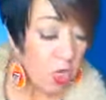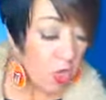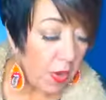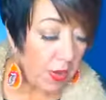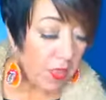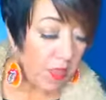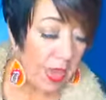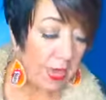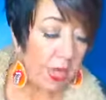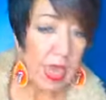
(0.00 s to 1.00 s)
So here's the
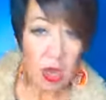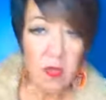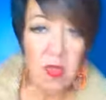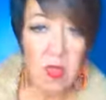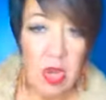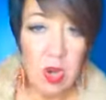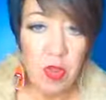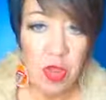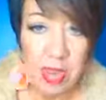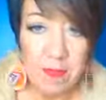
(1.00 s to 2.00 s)
thing. Here's
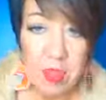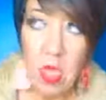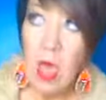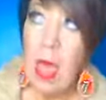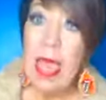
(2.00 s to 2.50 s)
James.